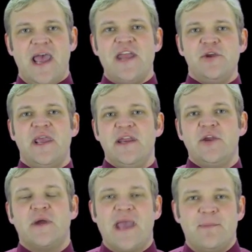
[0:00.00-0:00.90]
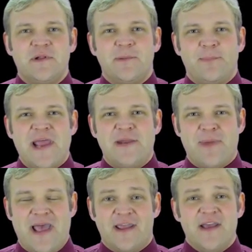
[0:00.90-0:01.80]
and you're getting your capital paid
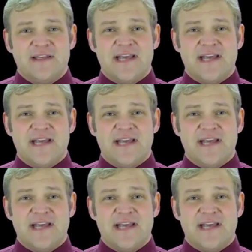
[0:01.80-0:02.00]
back.